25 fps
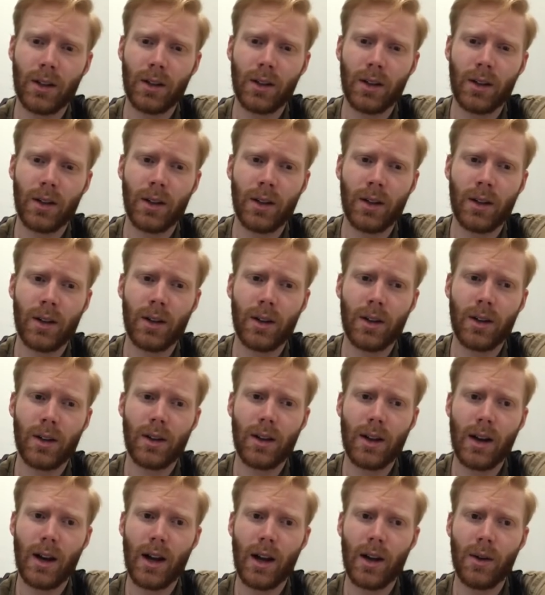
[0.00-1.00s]

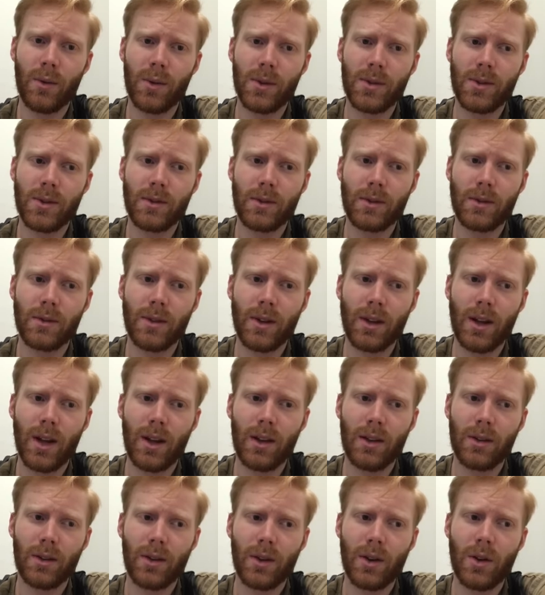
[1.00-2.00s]
that I was
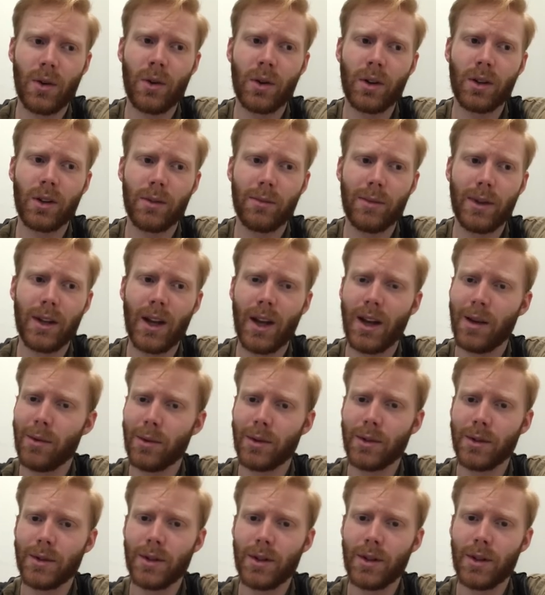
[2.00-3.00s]
going to be
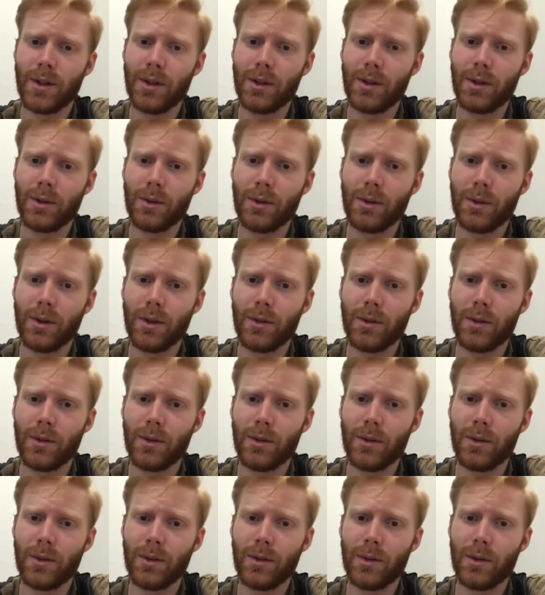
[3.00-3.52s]
able to do.